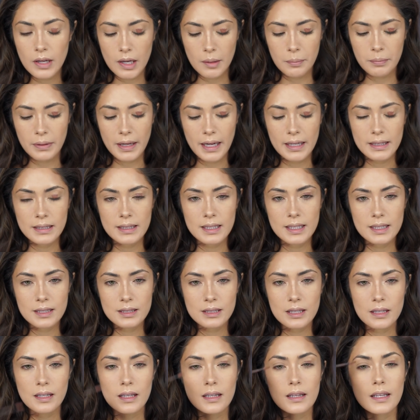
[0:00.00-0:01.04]
applying
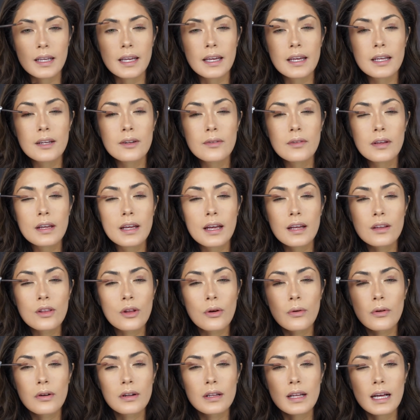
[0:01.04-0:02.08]
these to the lid and
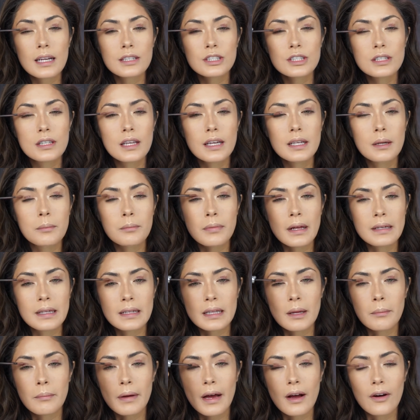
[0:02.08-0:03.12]
lower lash line and
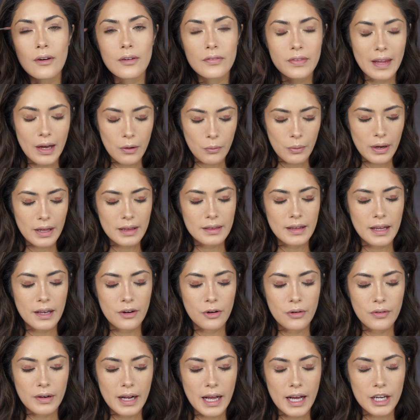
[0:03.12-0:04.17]
blending them out. That way they
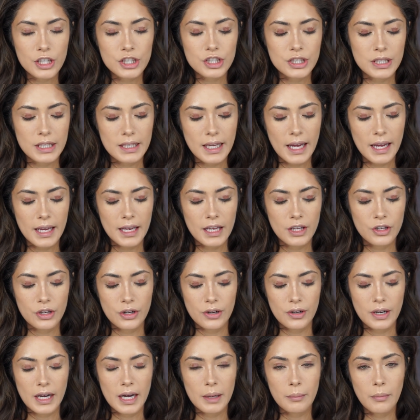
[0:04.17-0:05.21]
don't actually get in
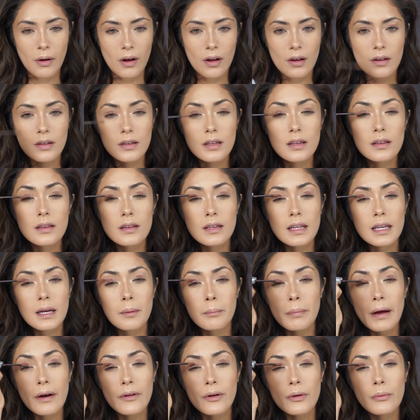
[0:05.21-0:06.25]
your eyeball like
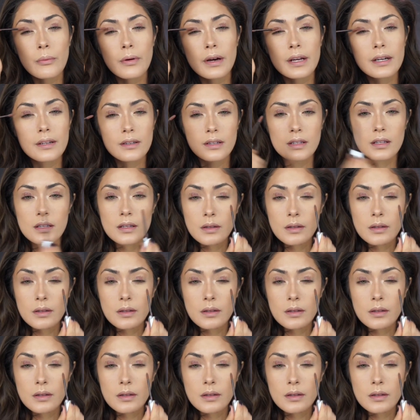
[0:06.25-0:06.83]
a powder would.